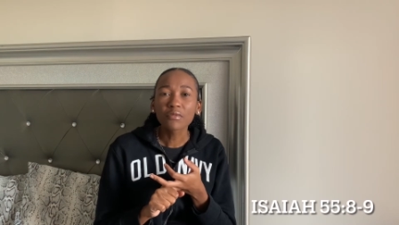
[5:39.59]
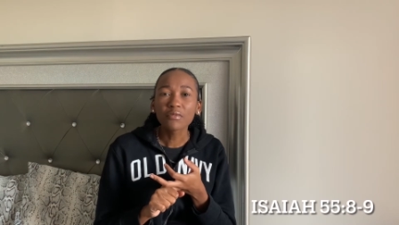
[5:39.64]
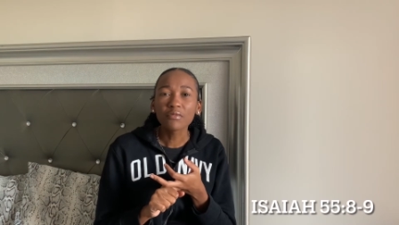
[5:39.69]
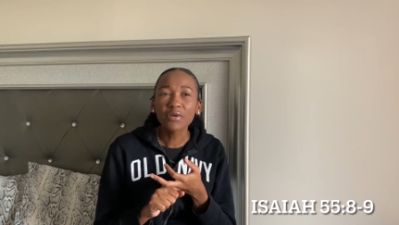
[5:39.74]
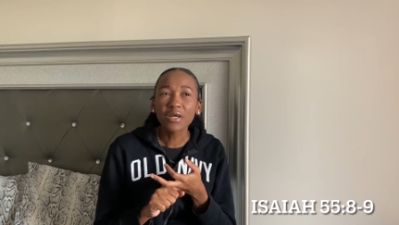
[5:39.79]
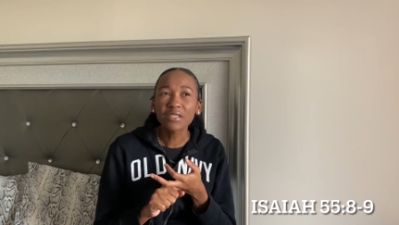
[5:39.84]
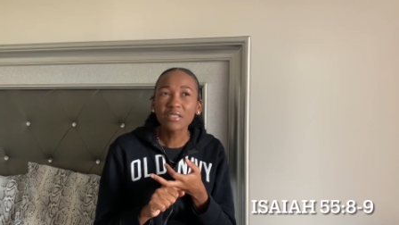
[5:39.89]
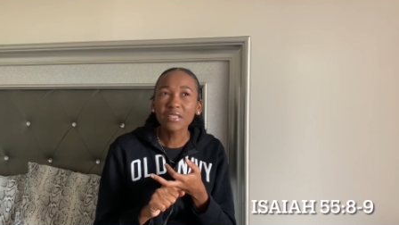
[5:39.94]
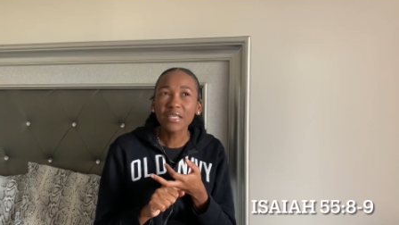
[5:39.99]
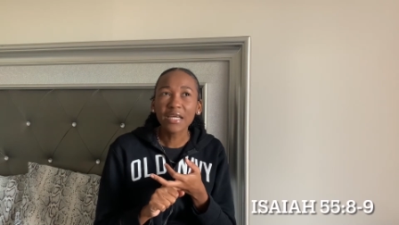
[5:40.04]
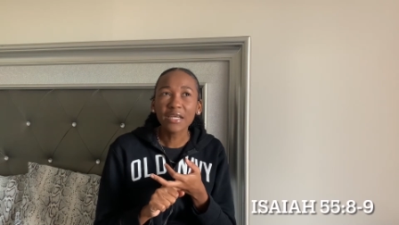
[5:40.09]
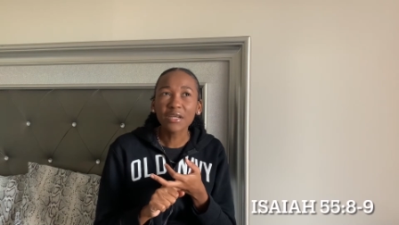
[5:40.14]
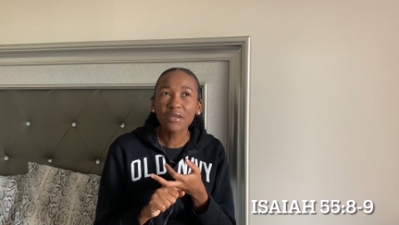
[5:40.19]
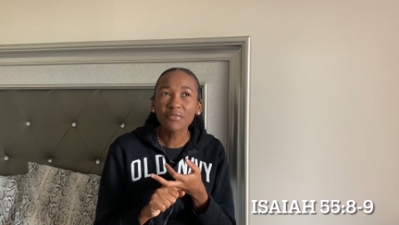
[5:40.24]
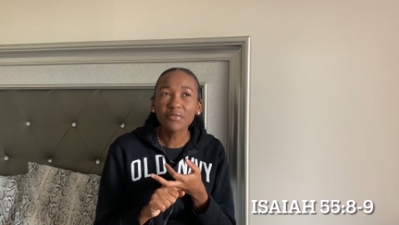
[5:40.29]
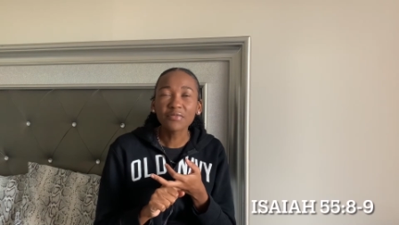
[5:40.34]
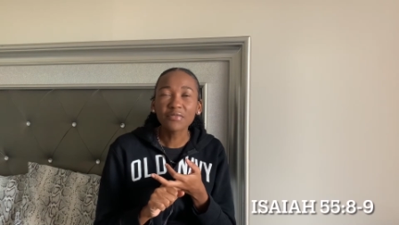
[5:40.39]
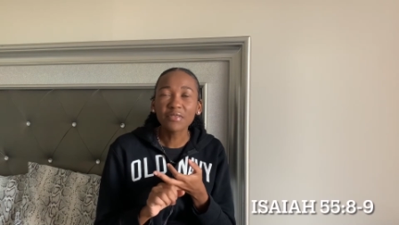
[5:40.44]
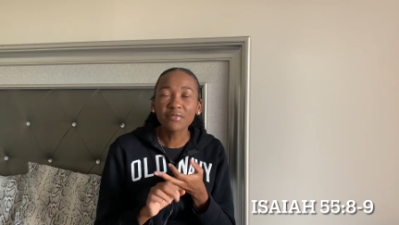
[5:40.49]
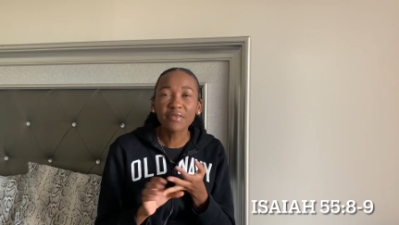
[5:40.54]
49 or
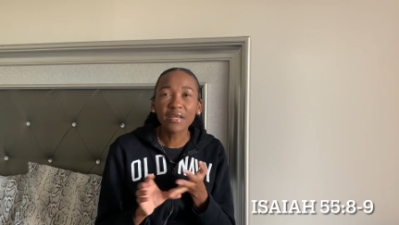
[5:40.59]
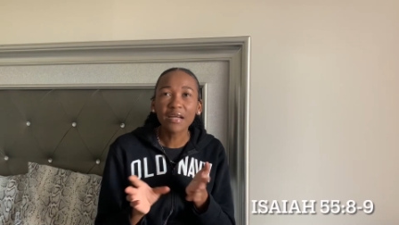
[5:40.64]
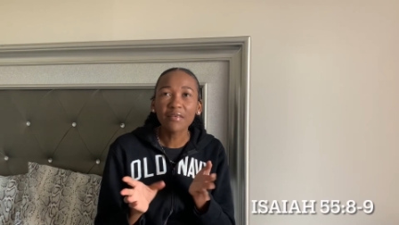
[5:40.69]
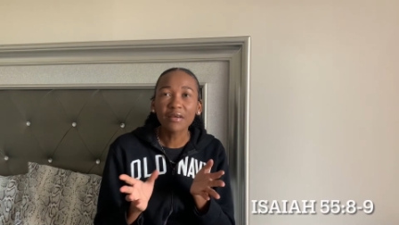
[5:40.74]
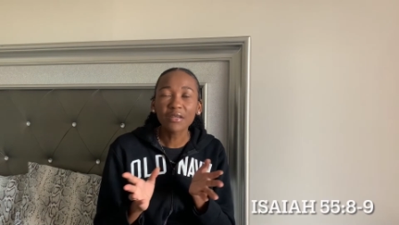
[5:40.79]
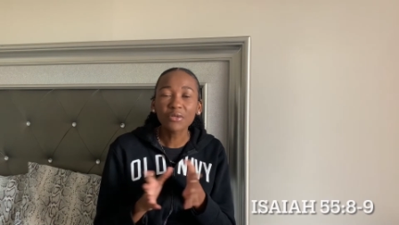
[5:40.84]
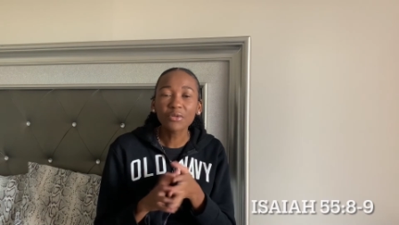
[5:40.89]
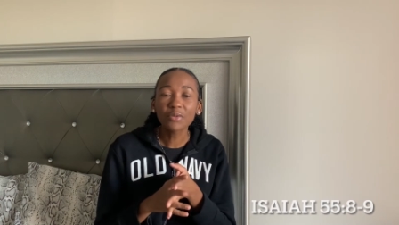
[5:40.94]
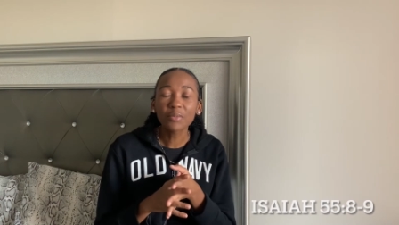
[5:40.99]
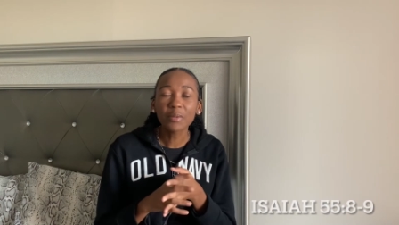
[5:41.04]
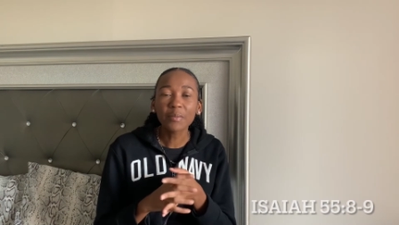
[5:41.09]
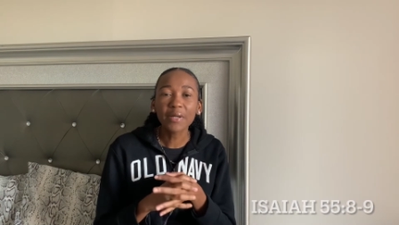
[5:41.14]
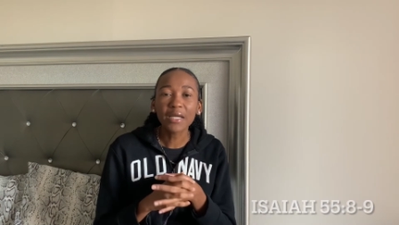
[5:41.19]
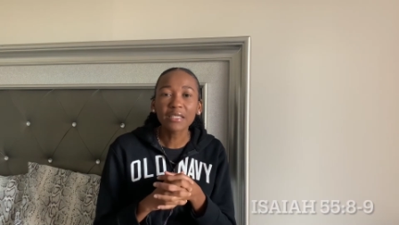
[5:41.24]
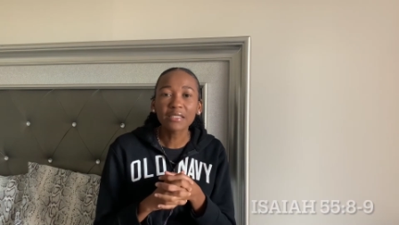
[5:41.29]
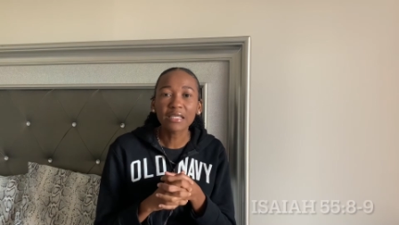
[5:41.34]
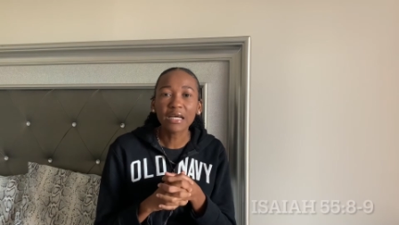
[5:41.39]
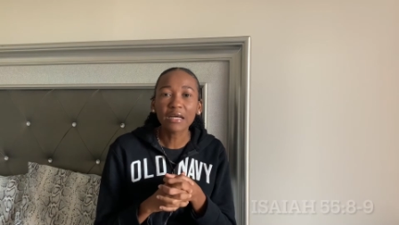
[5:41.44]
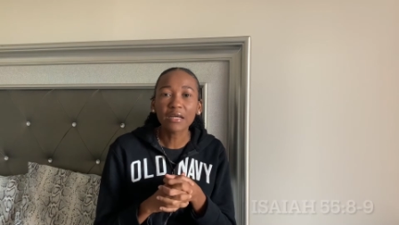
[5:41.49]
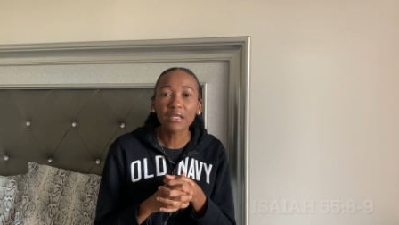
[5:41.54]
55 i don't remember
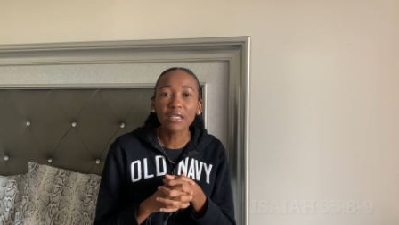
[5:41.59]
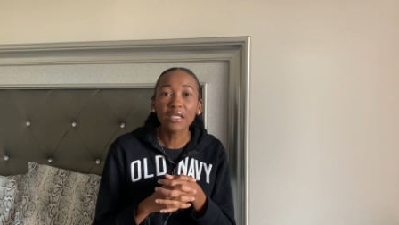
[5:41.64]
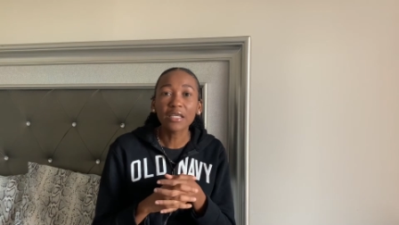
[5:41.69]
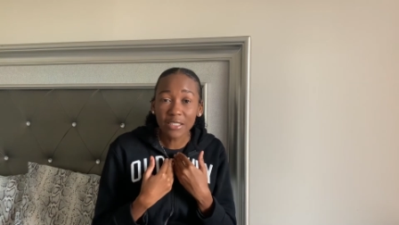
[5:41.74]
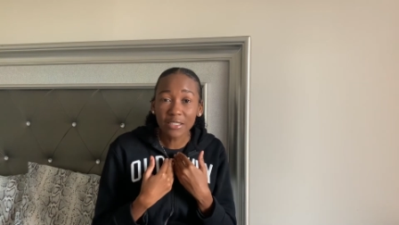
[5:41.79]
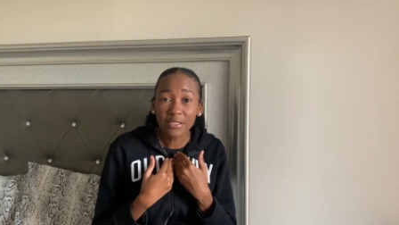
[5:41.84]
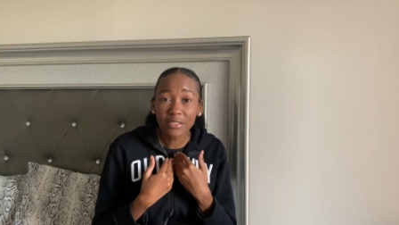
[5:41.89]
exactly